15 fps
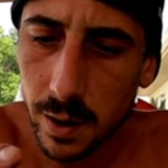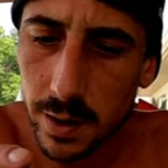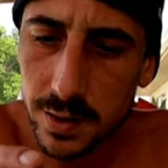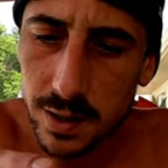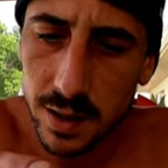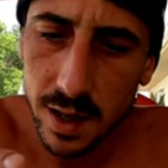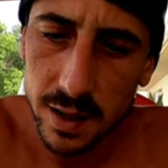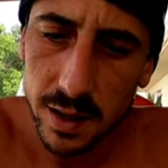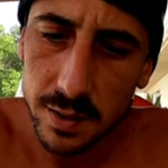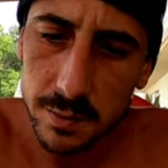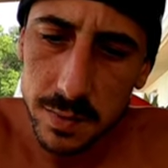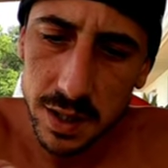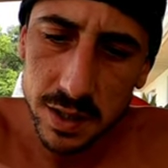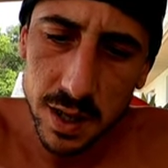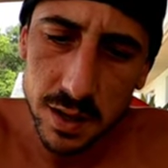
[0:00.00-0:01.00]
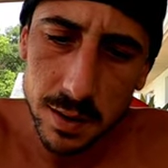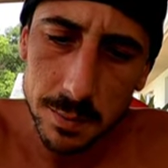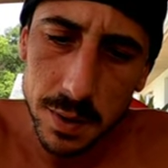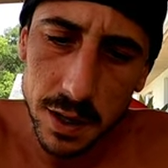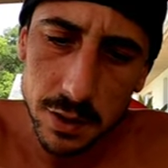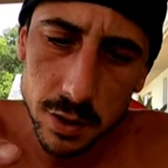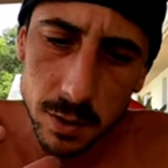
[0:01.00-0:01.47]
Why is it not letting me take the
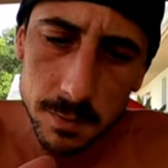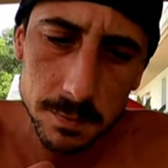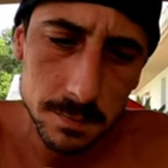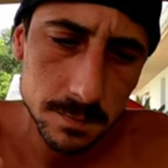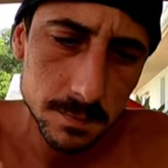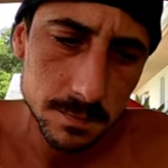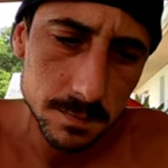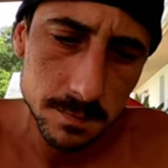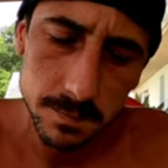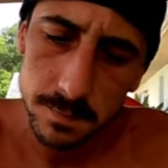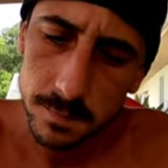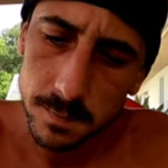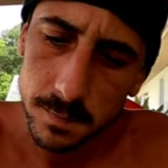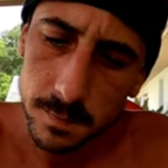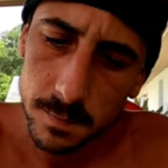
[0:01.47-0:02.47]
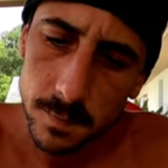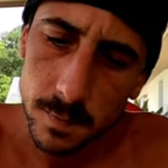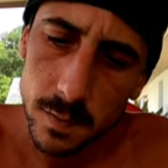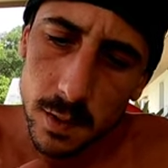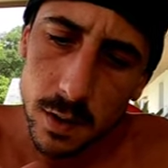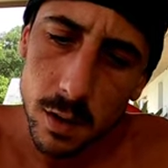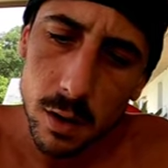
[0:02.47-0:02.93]
picture?
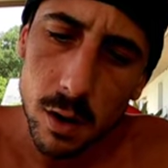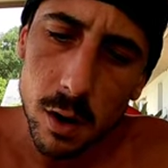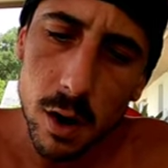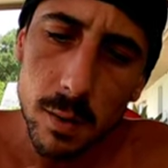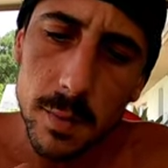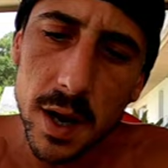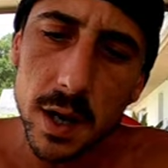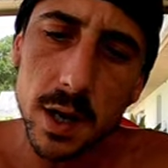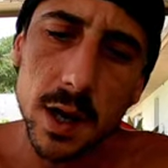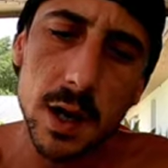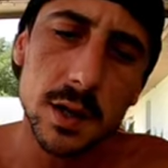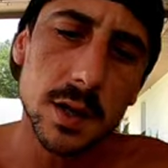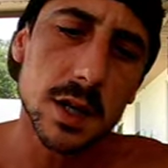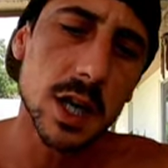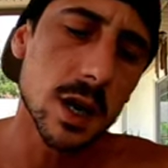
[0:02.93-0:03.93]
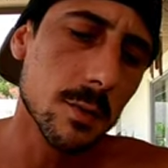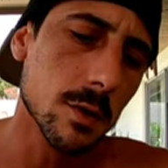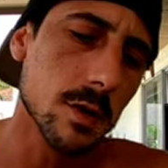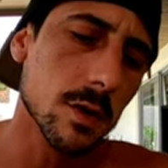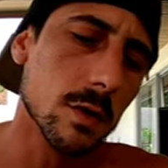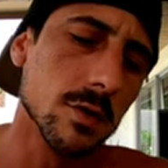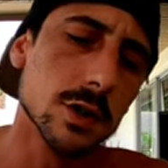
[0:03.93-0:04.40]
Oh, man. I got the
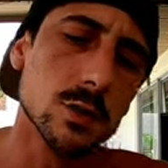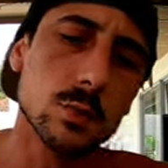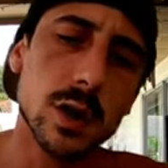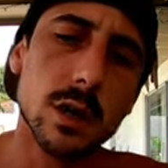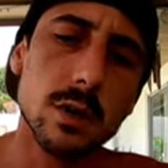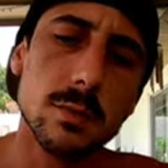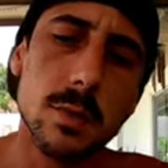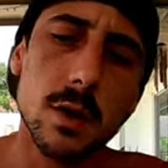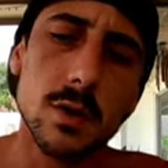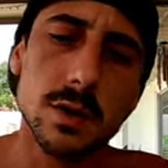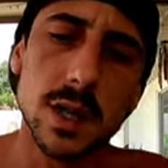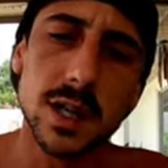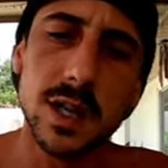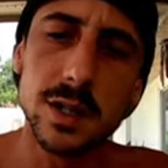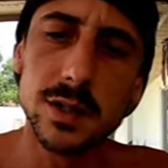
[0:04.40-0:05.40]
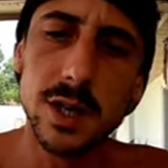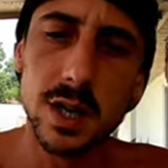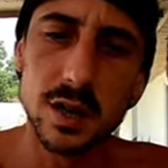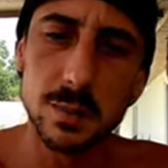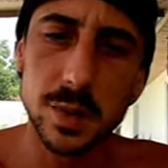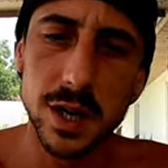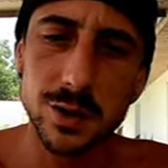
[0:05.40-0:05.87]
camera in all these weird modes. I can't
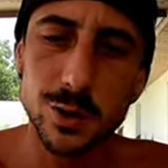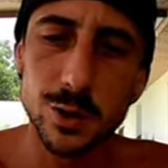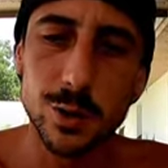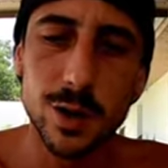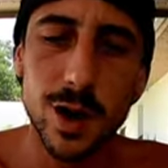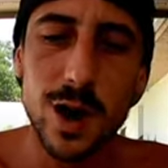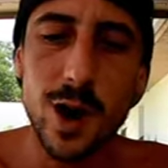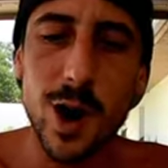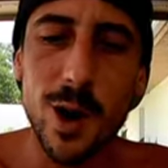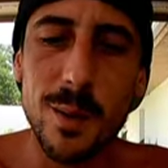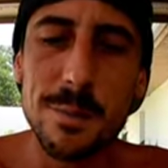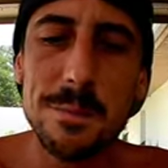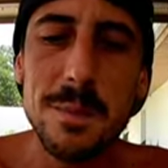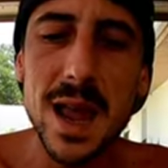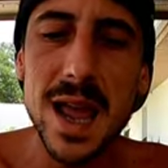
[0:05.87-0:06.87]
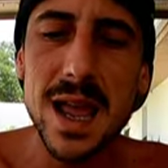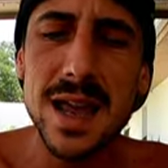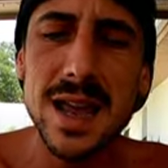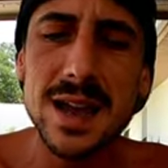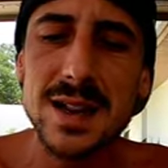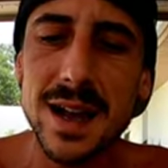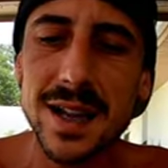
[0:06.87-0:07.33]
take a picture. Oh,
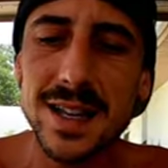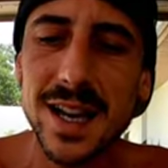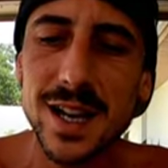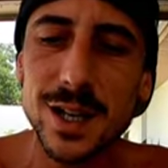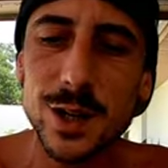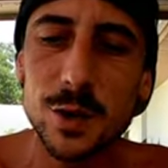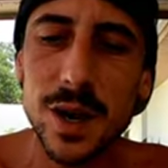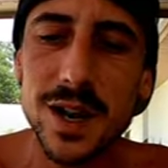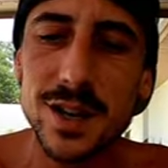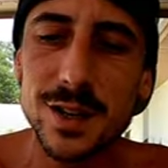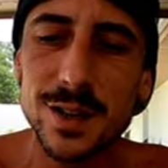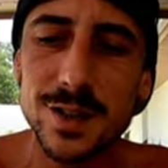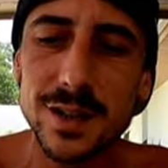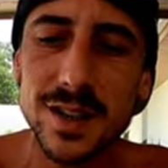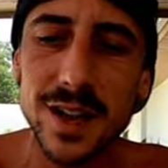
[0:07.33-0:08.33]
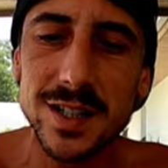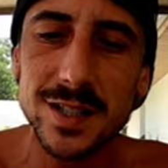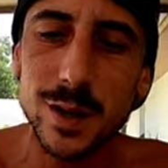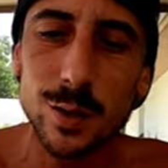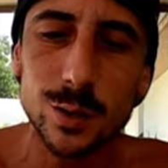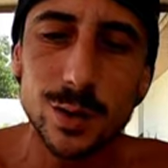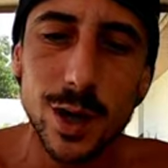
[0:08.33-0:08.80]
man. I can't create a
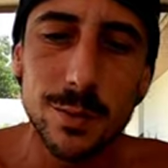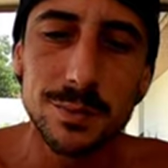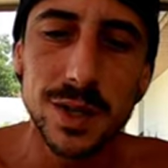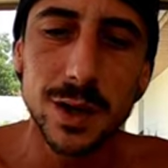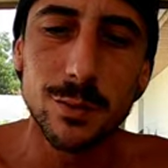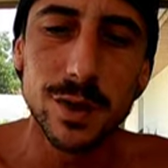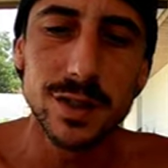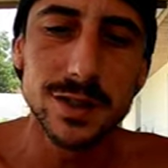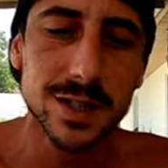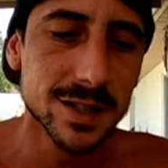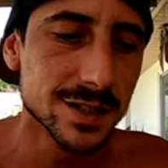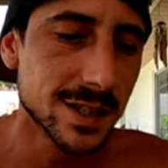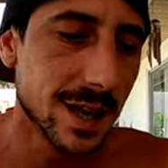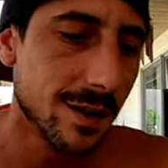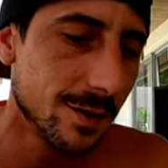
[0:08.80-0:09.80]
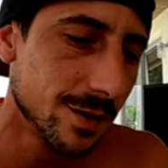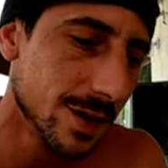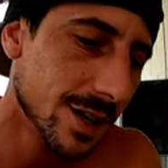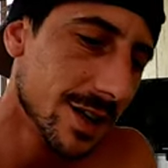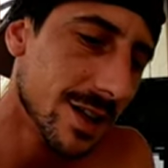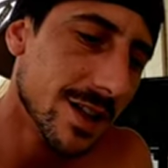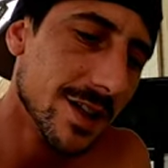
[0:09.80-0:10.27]
nice little thumbnail with this now.
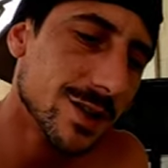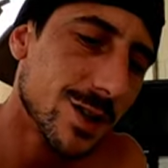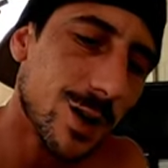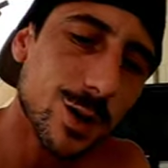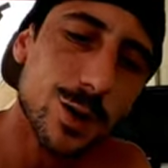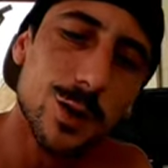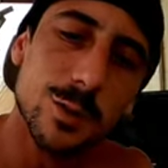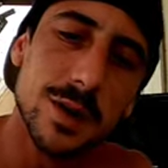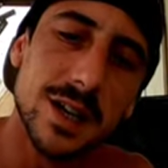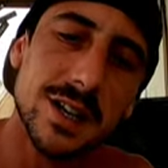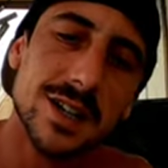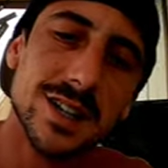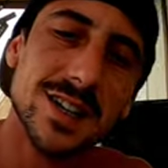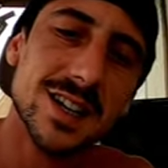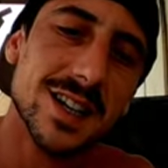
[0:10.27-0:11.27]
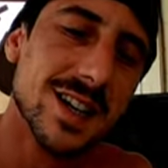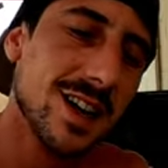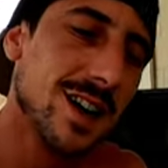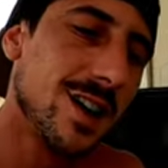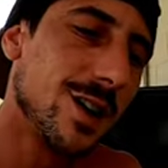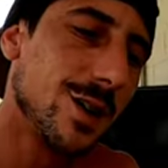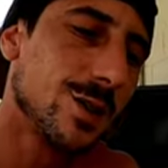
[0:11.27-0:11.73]
It's all cool bean.
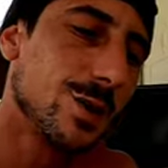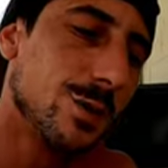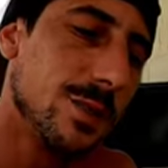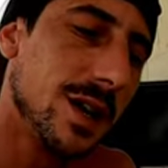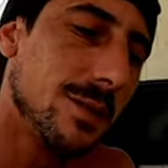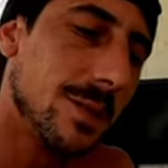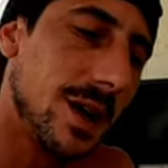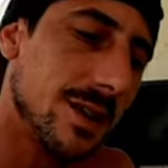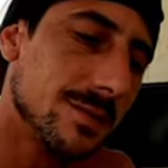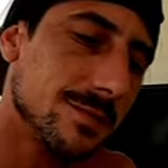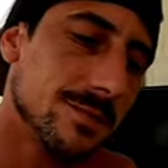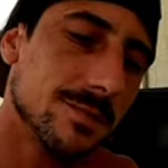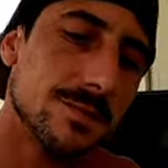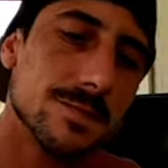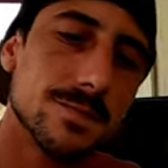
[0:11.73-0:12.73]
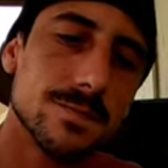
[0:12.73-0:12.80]
All cool bean, man.